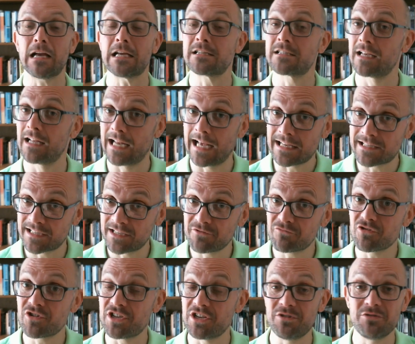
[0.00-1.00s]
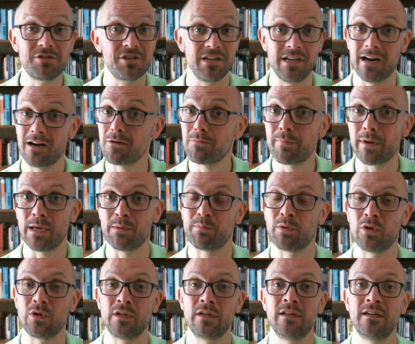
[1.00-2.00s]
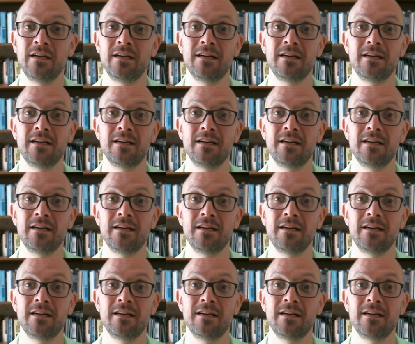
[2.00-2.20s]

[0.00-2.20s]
So let's introduce young people